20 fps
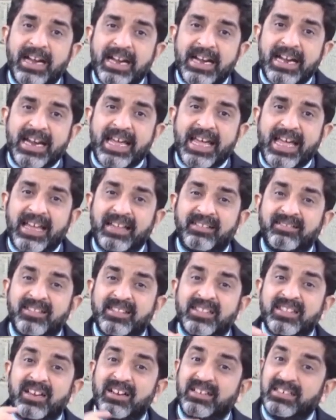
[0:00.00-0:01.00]
Ind AS
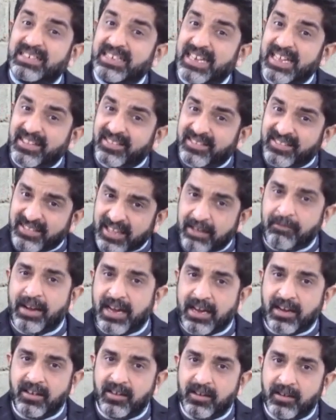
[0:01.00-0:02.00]

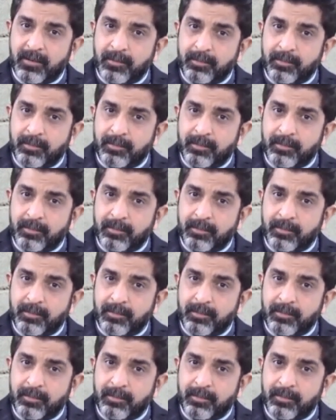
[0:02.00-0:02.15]
37,